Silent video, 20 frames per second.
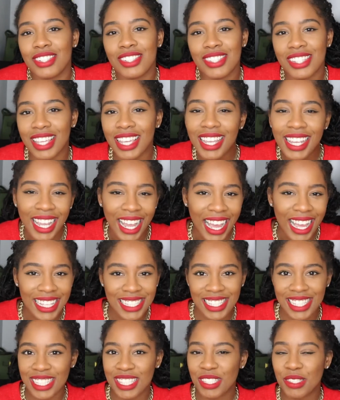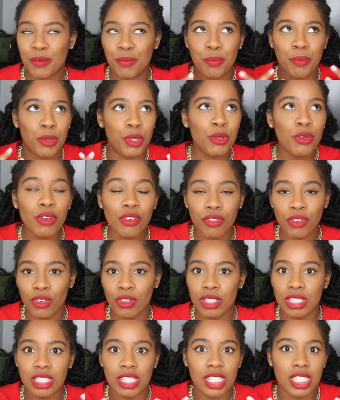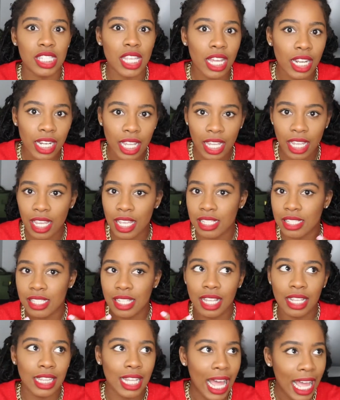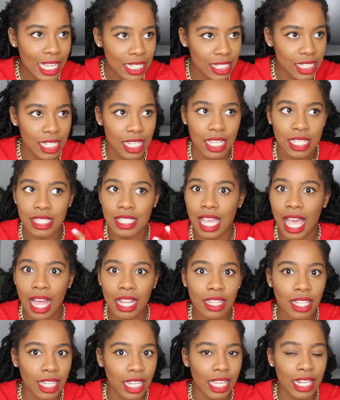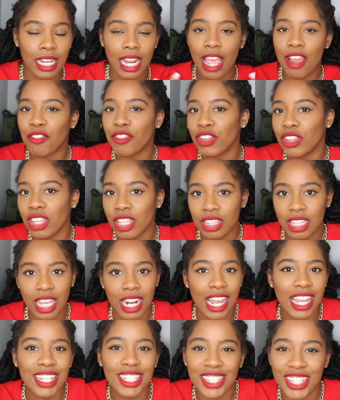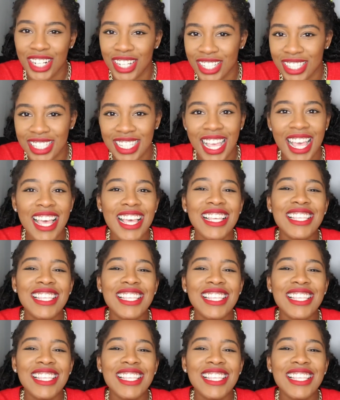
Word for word: just it guys it's beautiful it's stunning it's classy it's elegant everything that i just